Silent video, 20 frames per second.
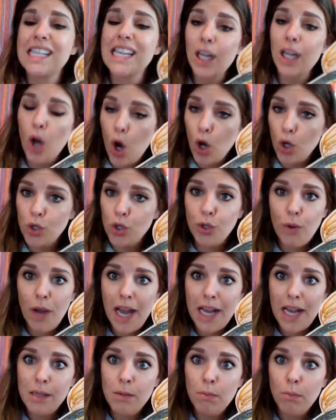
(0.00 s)
It also
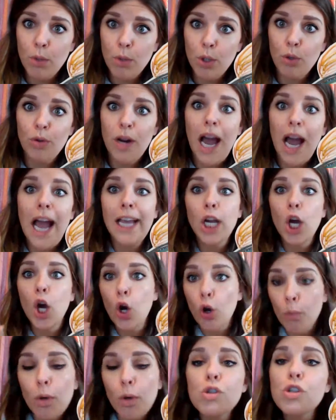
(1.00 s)
has a moon. I
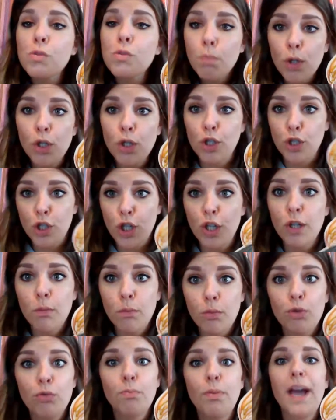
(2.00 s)
almost splurged on the
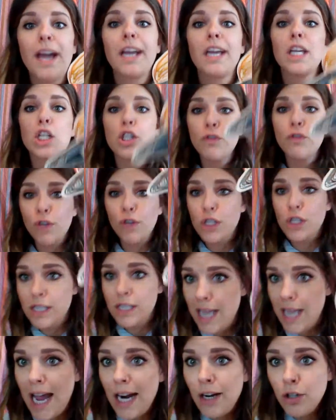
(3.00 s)
moon package for
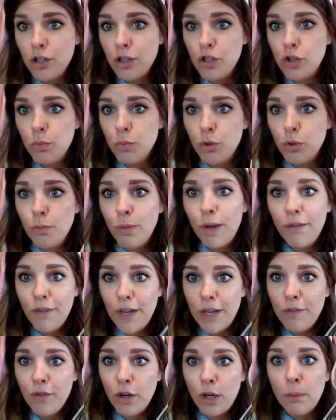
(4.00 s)
Saturn's moon, my
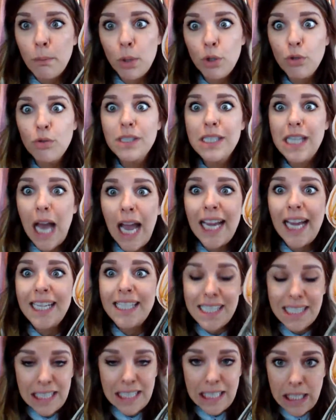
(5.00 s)
favorite moon,
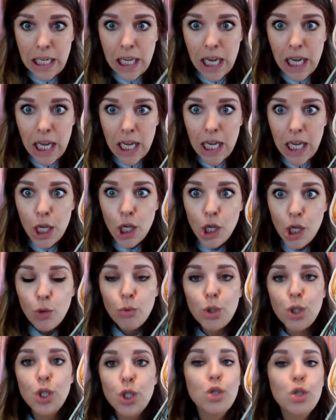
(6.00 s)
Titan,
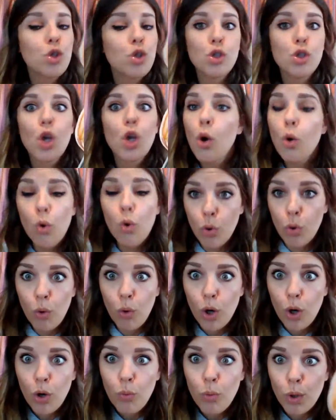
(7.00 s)
which is so
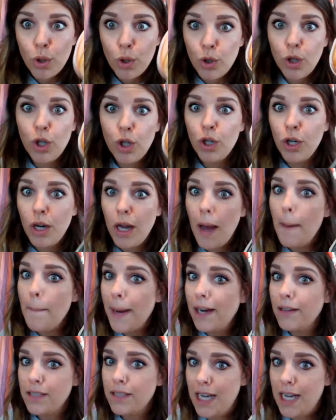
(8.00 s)
cool. We'll learn
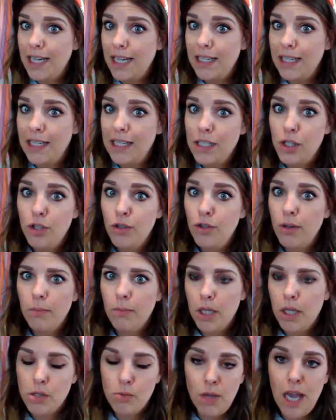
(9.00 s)
about Titan this unit
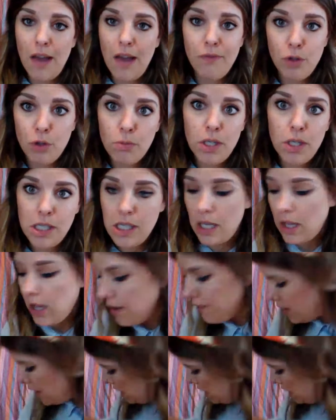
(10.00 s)
because we have to, because I love it.